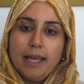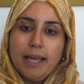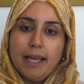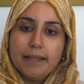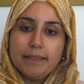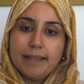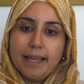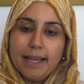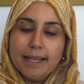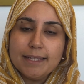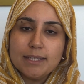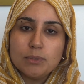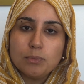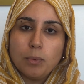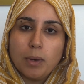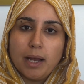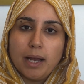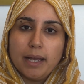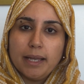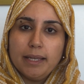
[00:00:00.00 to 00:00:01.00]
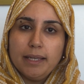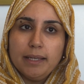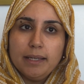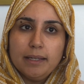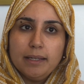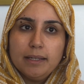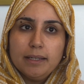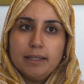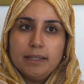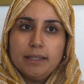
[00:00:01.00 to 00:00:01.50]
And that's why
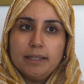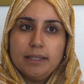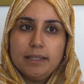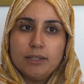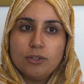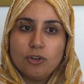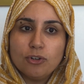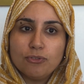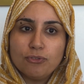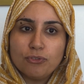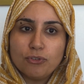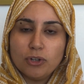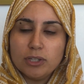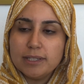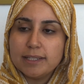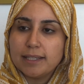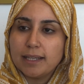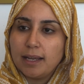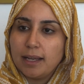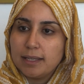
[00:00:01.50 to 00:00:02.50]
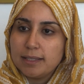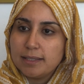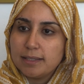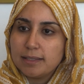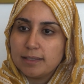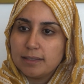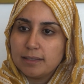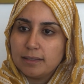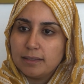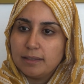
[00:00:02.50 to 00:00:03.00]
He confronts
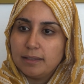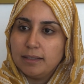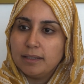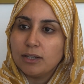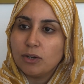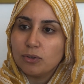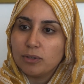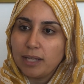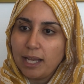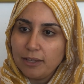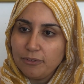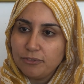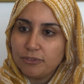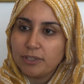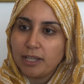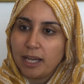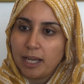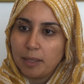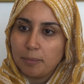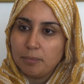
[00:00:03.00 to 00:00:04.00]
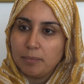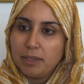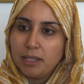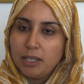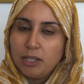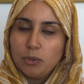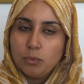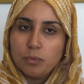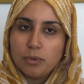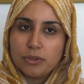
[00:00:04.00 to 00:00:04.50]
us in our lifetime
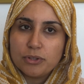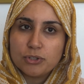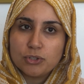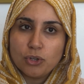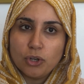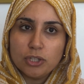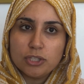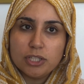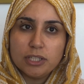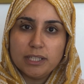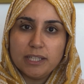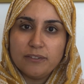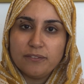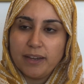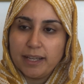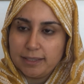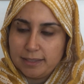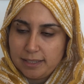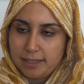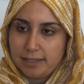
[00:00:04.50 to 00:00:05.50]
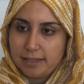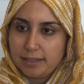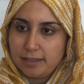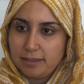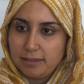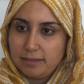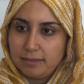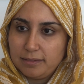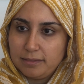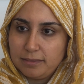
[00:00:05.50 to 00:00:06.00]
with certain events.
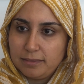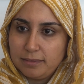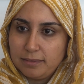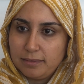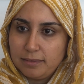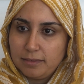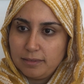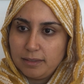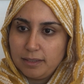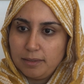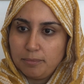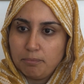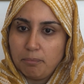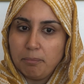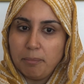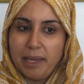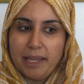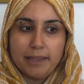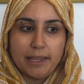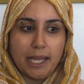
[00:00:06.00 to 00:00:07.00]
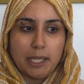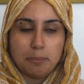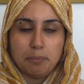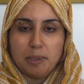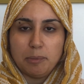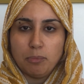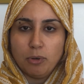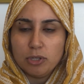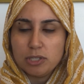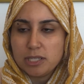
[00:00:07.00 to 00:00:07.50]
May that
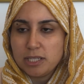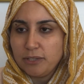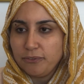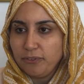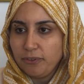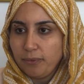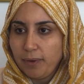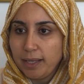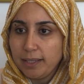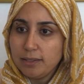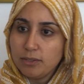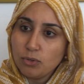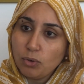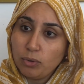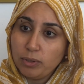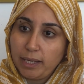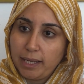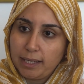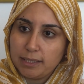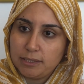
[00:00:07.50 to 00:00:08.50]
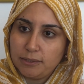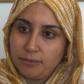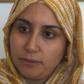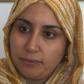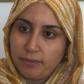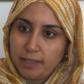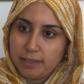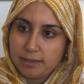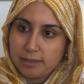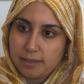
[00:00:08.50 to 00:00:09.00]
be positive events or negative
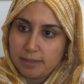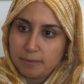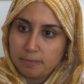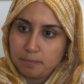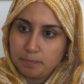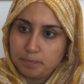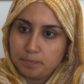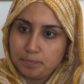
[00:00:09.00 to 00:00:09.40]
events.